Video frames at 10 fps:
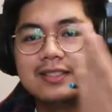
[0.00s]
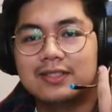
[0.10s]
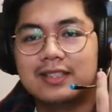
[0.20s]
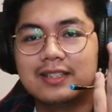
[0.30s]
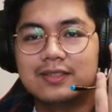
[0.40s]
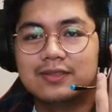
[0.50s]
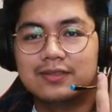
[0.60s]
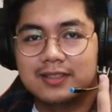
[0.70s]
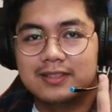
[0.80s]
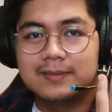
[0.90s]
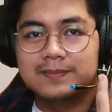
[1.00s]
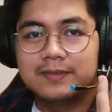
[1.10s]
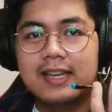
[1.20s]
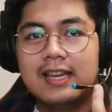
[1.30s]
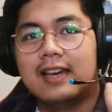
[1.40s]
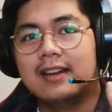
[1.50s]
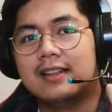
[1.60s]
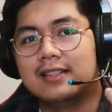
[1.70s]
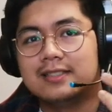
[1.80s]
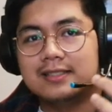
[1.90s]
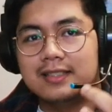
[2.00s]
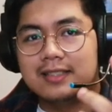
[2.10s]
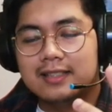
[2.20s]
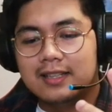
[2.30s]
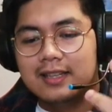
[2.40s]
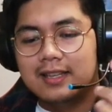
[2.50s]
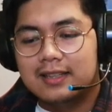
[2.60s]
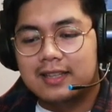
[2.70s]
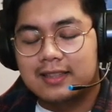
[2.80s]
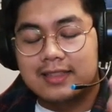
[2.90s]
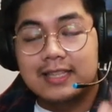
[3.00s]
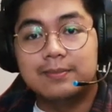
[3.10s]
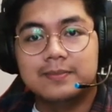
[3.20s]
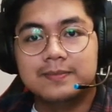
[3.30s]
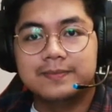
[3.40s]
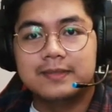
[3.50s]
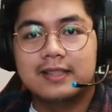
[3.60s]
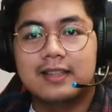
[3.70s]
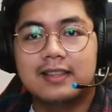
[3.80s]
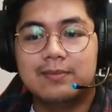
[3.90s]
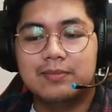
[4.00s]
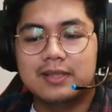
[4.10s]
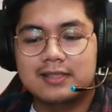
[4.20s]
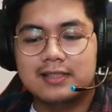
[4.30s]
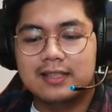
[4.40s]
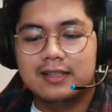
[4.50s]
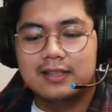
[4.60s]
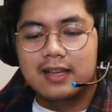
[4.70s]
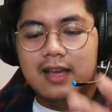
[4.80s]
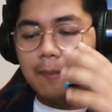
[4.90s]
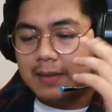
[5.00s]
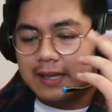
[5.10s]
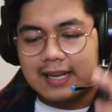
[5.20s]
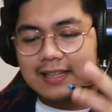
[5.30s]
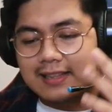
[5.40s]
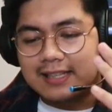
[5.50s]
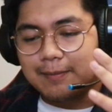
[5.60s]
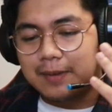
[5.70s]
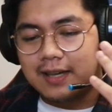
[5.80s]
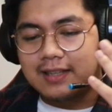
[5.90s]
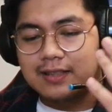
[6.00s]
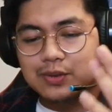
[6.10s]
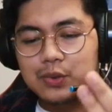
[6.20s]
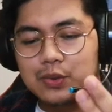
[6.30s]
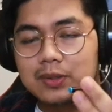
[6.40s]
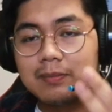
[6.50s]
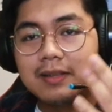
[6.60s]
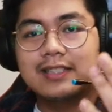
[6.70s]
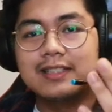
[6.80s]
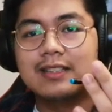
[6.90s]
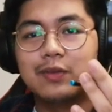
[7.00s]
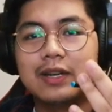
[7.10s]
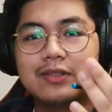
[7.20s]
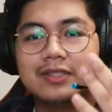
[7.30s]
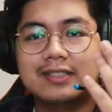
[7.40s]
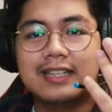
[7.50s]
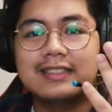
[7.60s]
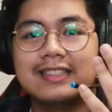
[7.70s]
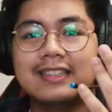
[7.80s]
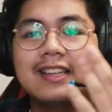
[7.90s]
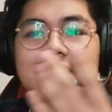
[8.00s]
to the front and then there's the the theme the theme is the main idea behind the full material, why it was created,